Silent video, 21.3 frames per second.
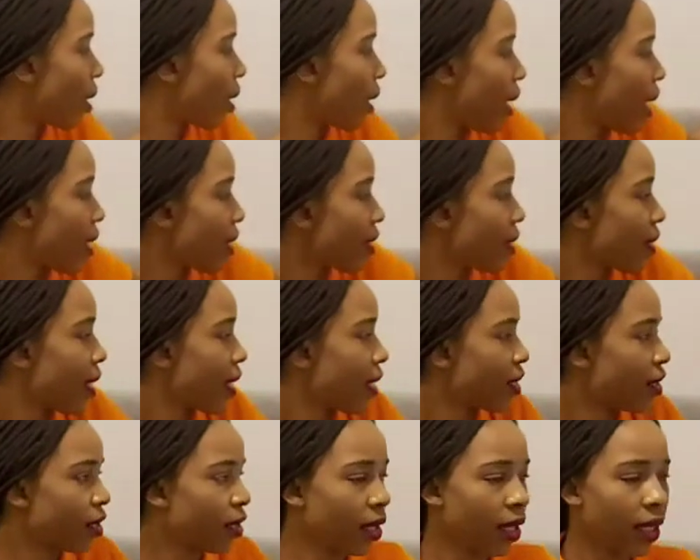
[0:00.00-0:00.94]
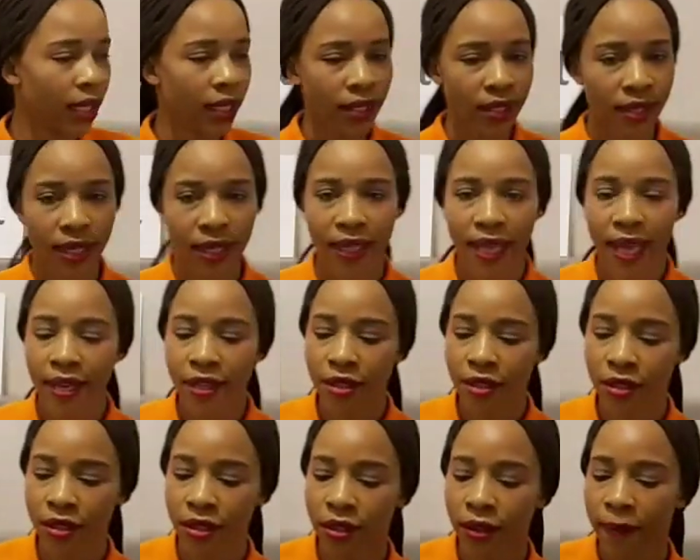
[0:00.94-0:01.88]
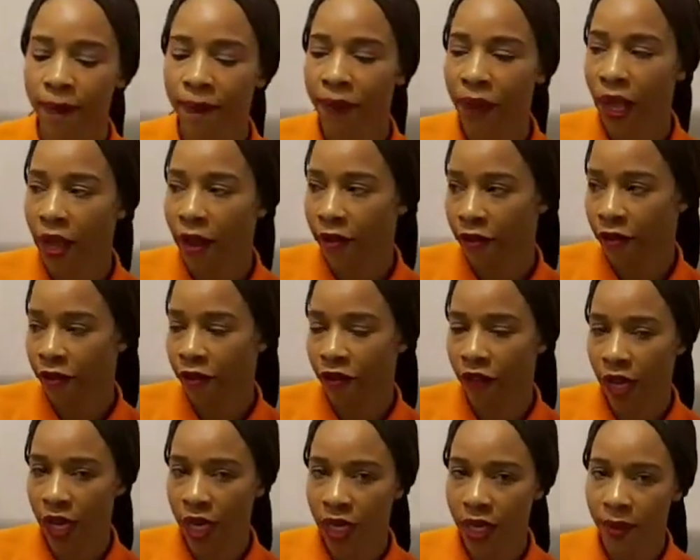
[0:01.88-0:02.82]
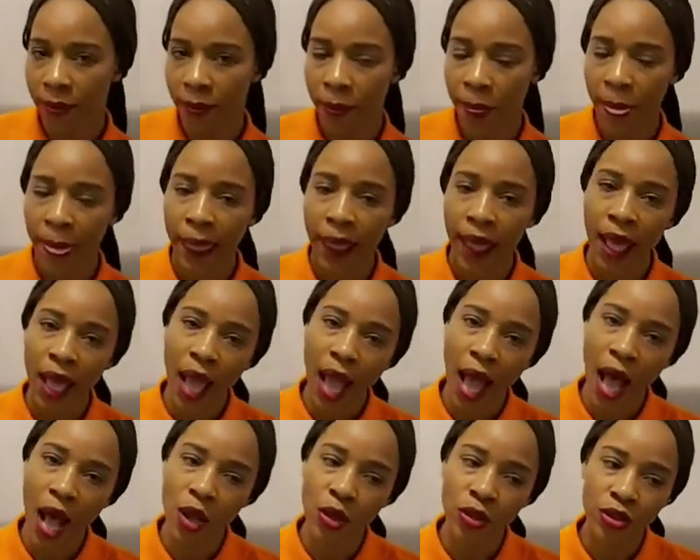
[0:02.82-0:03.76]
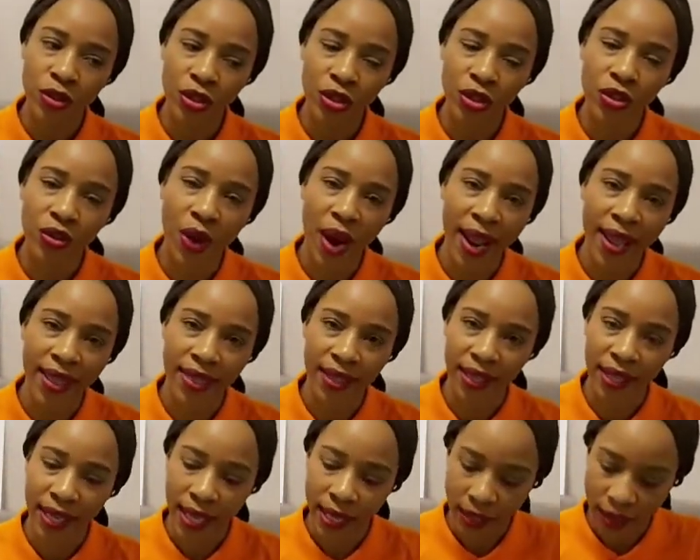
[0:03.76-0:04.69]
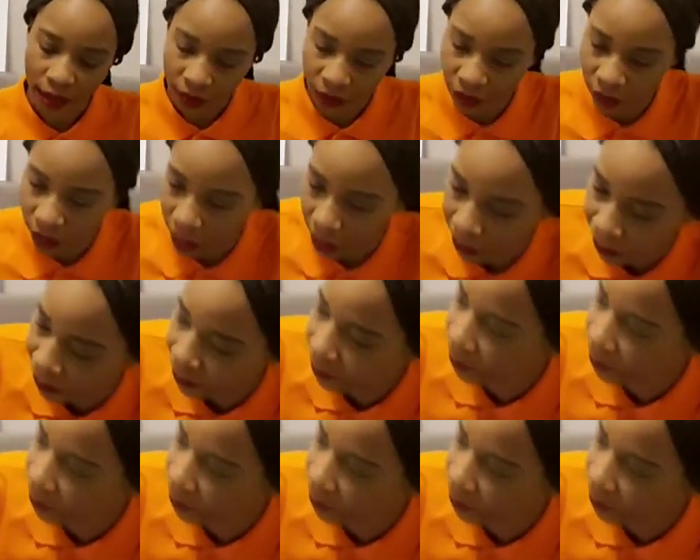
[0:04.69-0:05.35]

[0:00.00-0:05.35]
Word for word: The last letter is the letter V. How do you write the letter V?